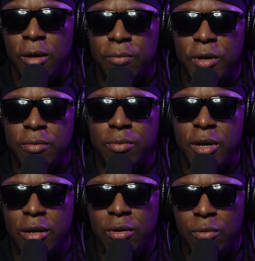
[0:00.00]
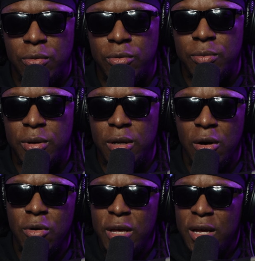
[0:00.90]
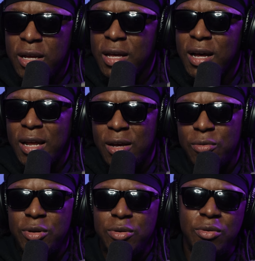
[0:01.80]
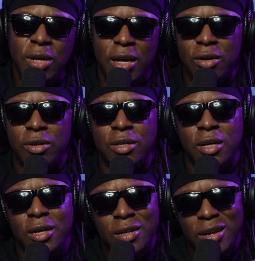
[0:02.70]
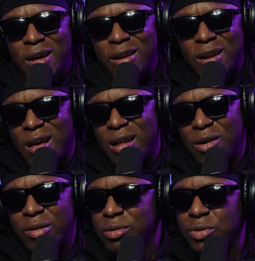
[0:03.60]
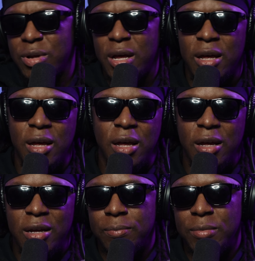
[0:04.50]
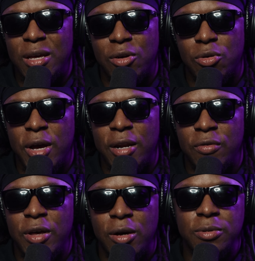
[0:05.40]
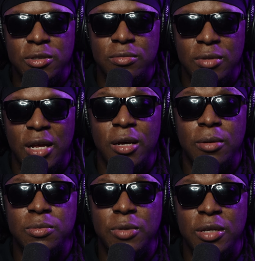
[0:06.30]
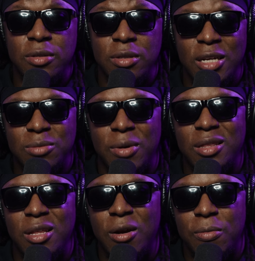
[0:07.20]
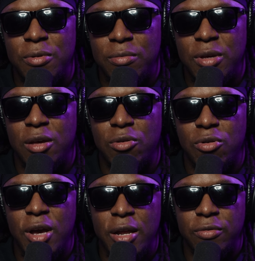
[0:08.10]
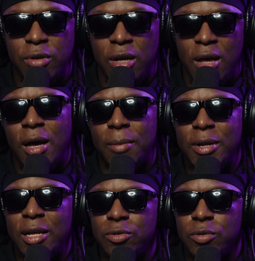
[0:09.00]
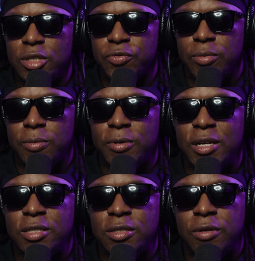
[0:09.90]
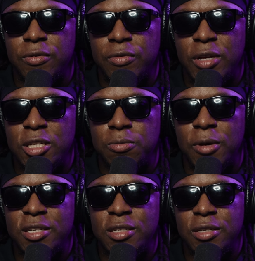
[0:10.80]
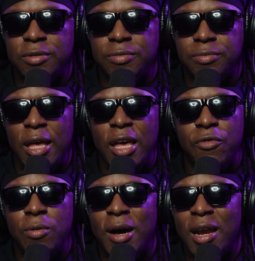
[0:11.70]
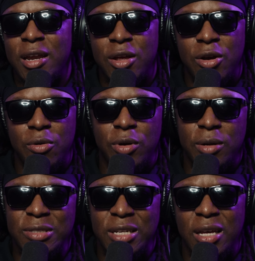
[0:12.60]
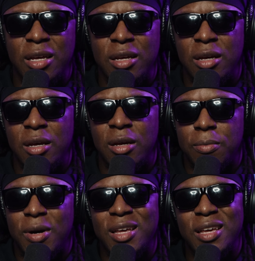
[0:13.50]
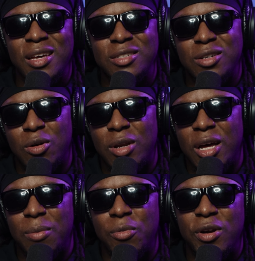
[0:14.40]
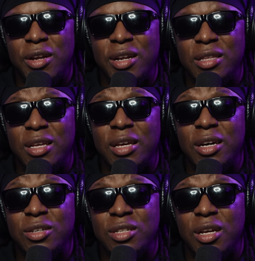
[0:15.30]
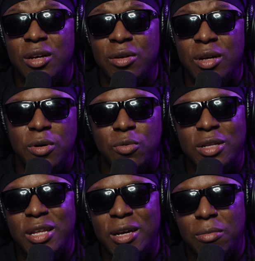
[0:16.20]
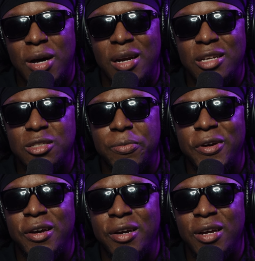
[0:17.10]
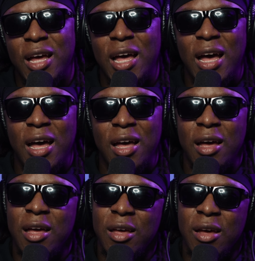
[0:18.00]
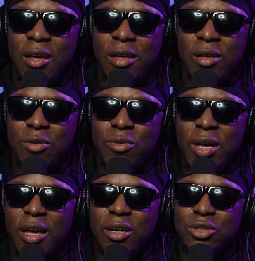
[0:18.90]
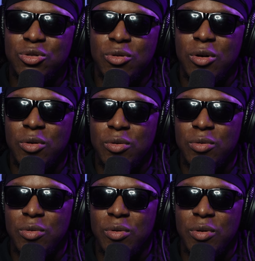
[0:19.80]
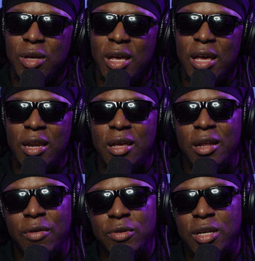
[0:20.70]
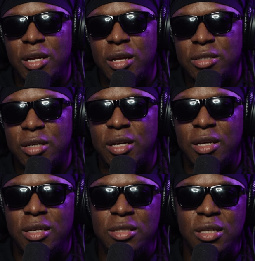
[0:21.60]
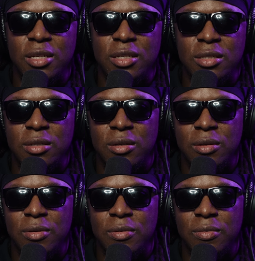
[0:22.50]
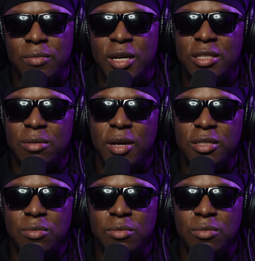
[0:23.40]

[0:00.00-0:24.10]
people being in the room and, oh yeah, I like when you do that, or no, don't do that. Being creative helps. That helps me. That's my therapy, being creative. I'm not doing this from a place of expecting everybody to hear what I'm saying. My kids are online more than anything else now. But one thing about it, as a parent, you can't control any and everything that your kid sees, because it makes